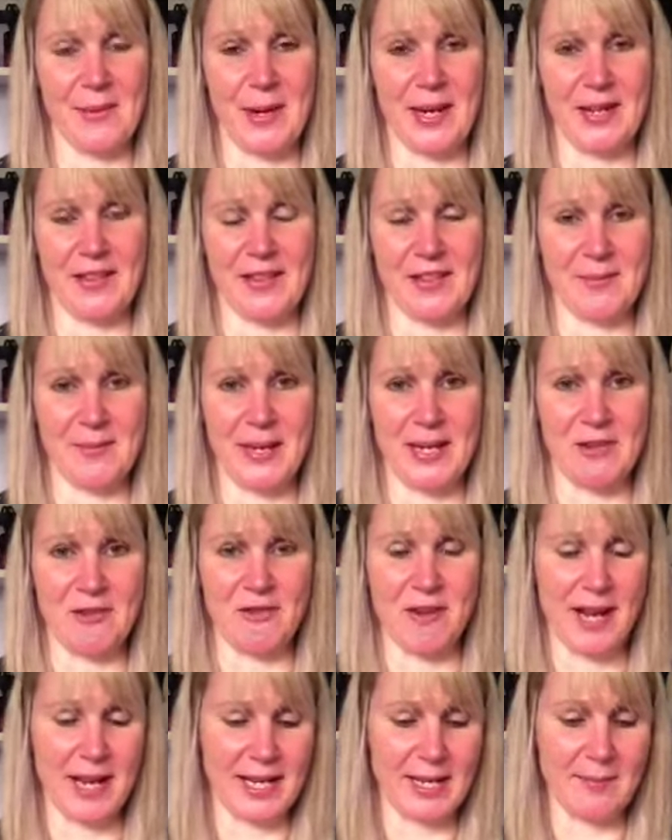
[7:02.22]
where there's been
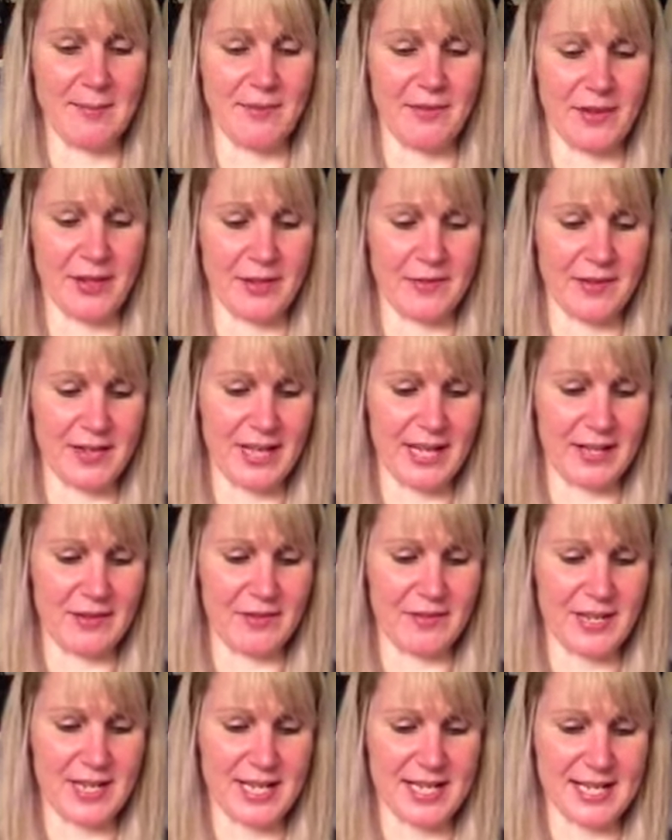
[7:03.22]
triumph over
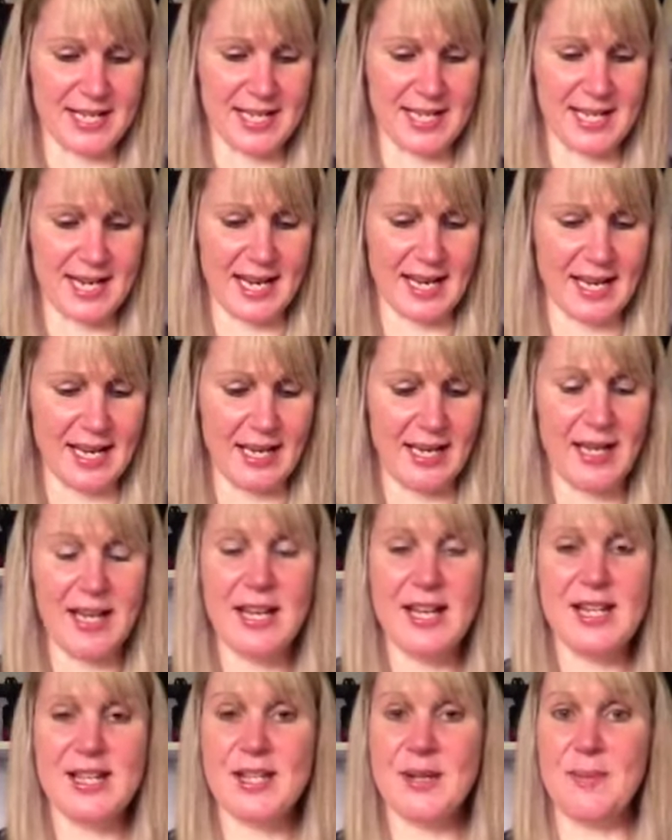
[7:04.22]
adversity?
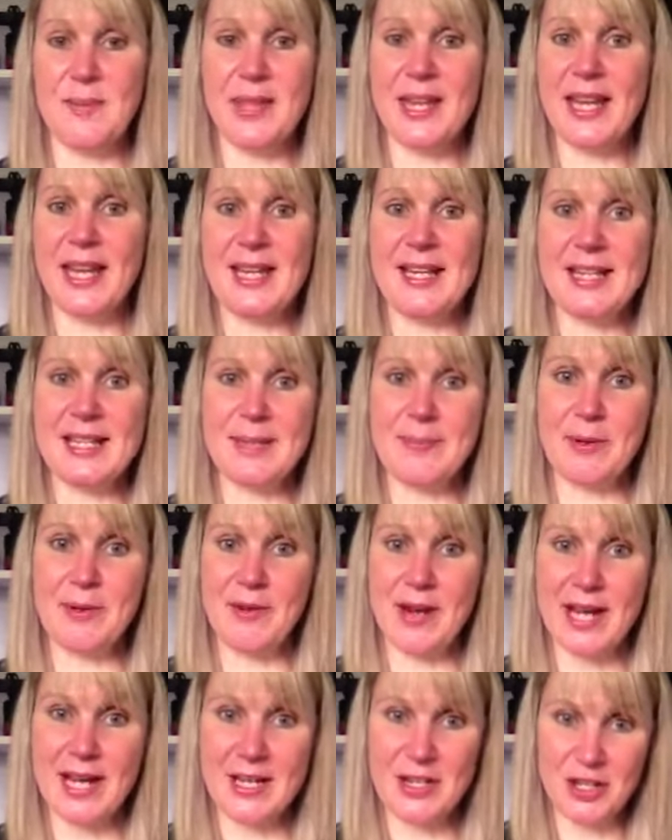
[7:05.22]
Something
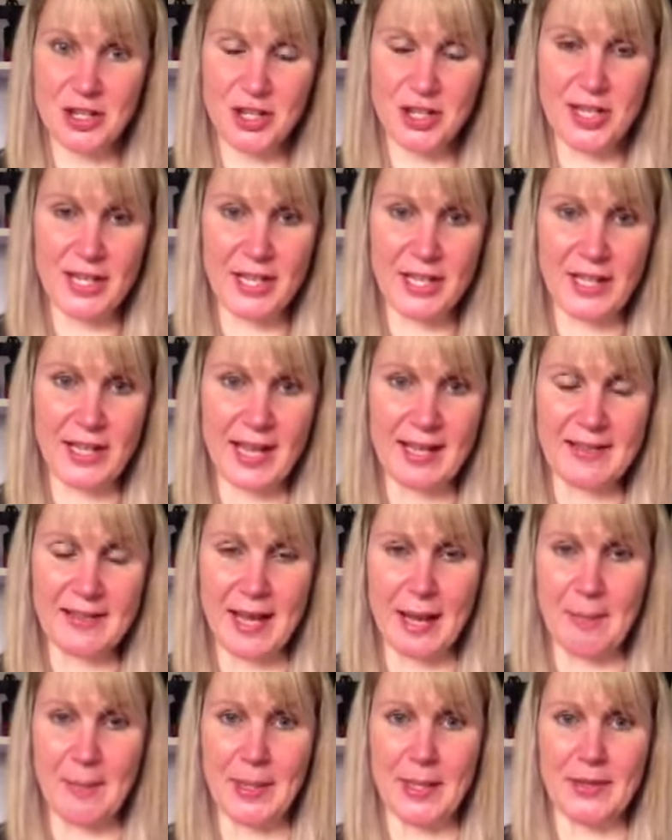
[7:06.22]
inspirational that's
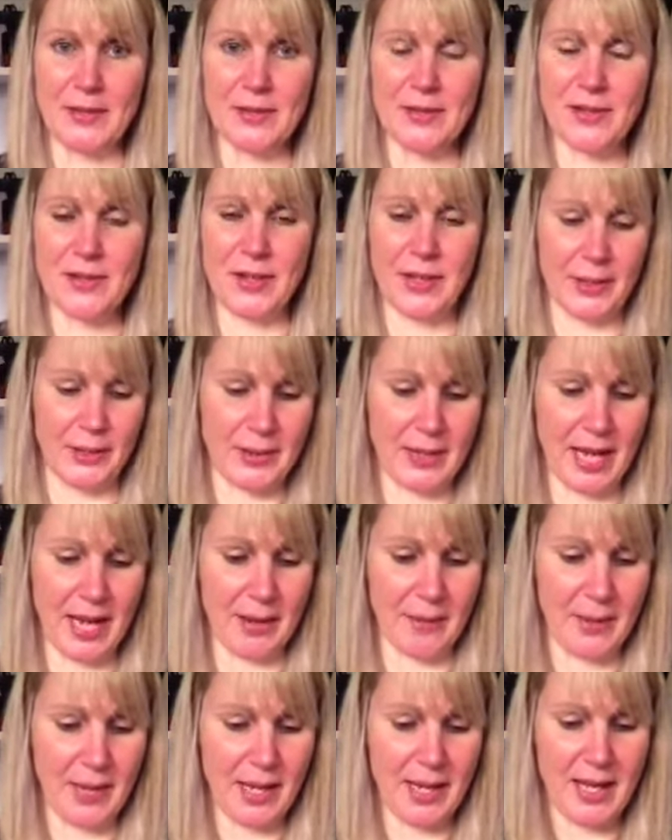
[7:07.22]
happened to
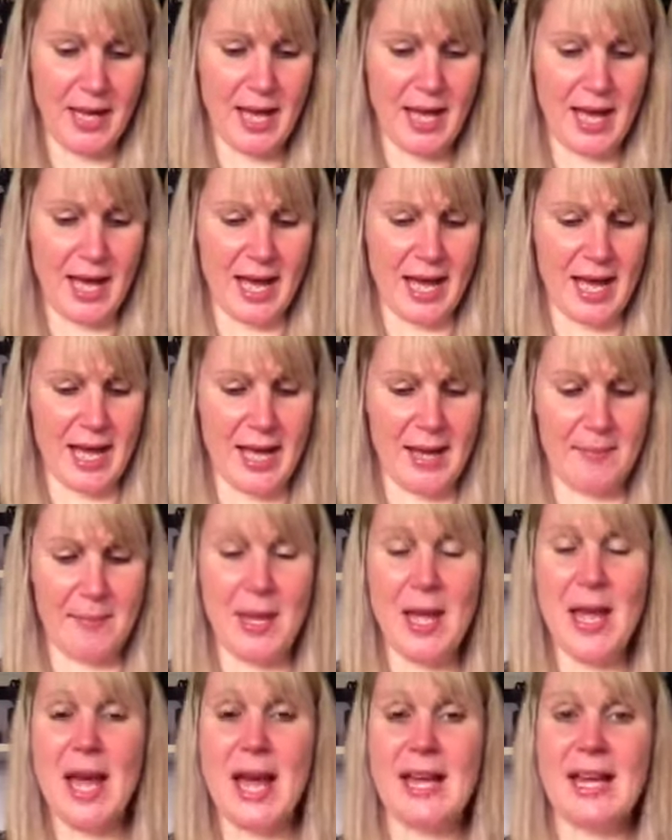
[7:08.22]
you, and
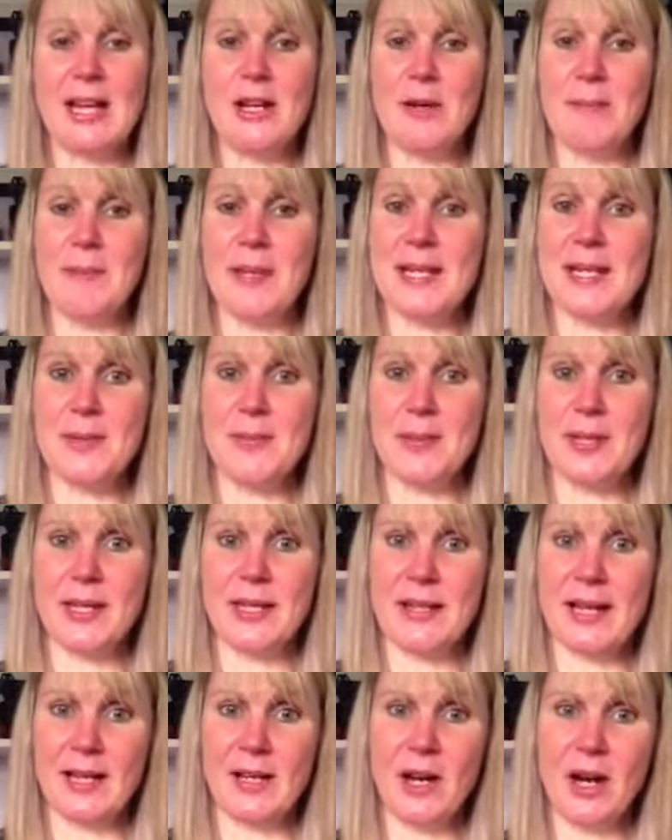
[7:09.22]
it could be something
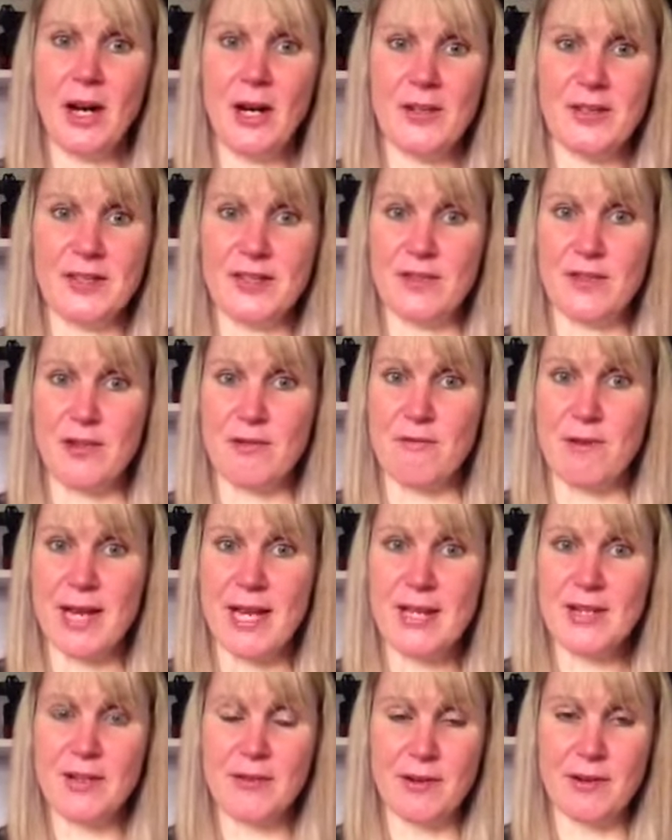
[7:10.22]
that causes the
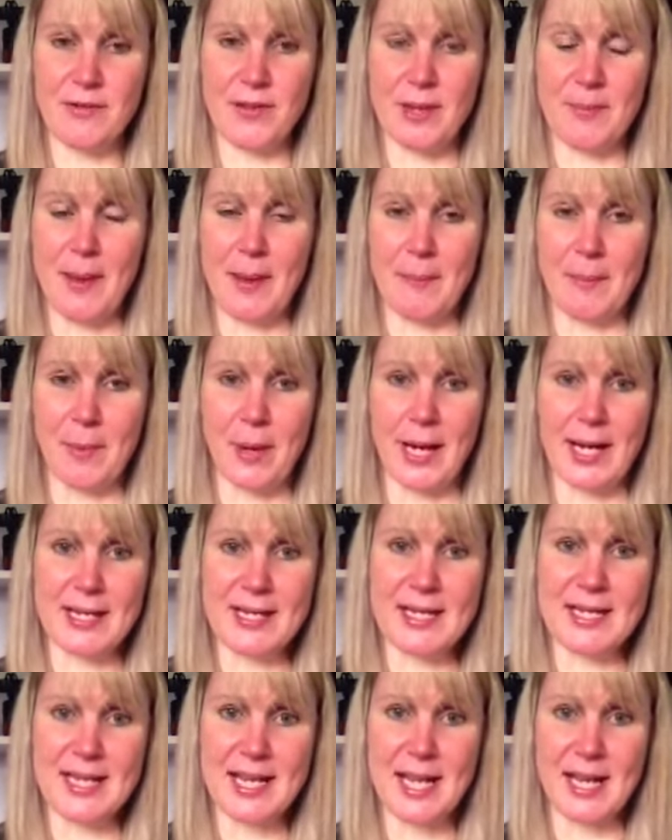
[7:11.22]
reader of your memoir
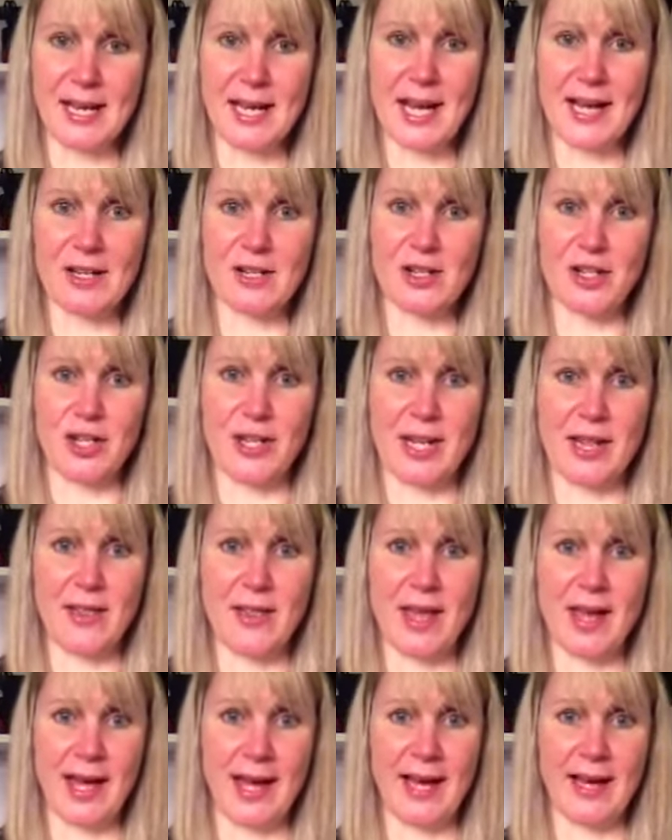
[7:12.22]
to take action
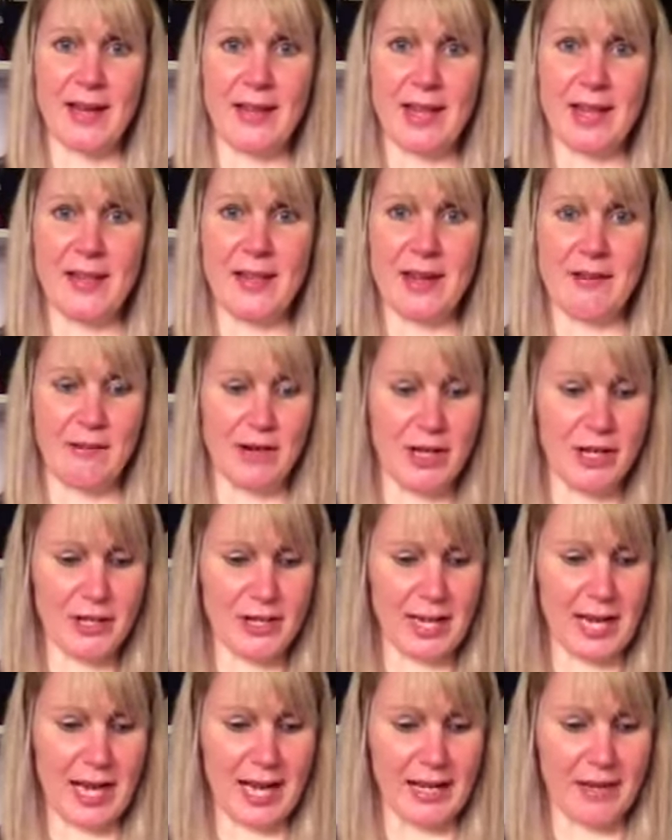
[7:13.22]
in their own
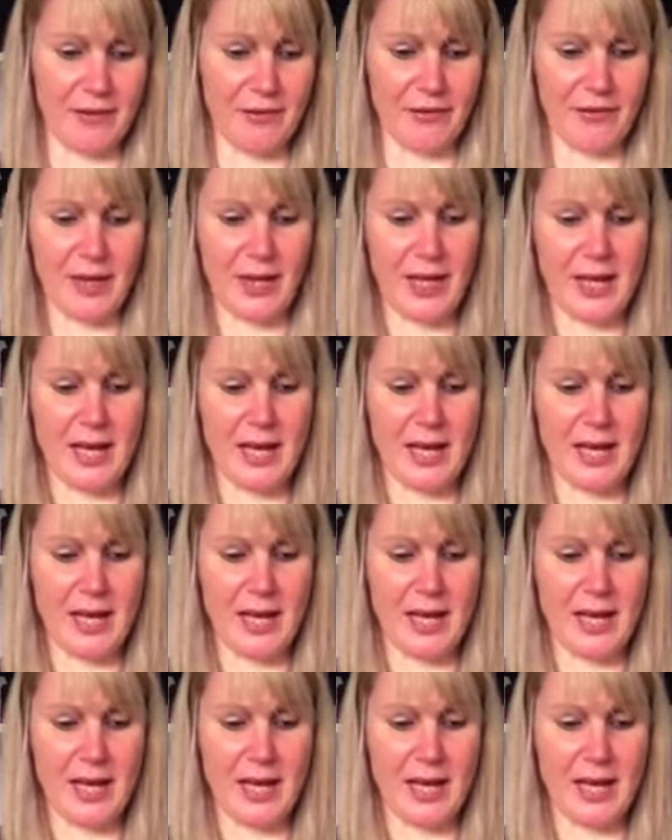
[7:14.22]
life.